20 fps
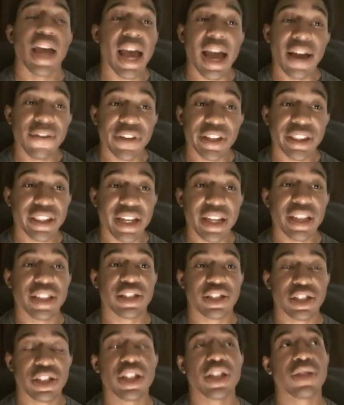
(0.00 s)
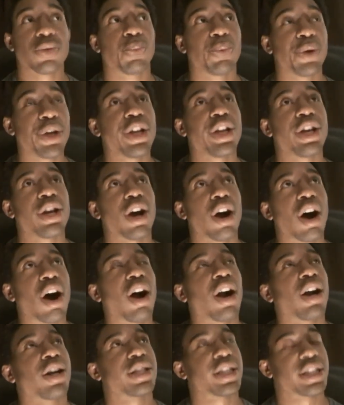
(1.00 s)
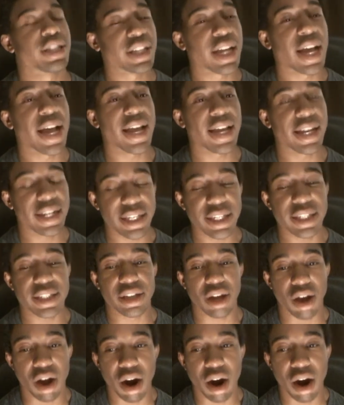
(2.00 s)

everything is just, our societies,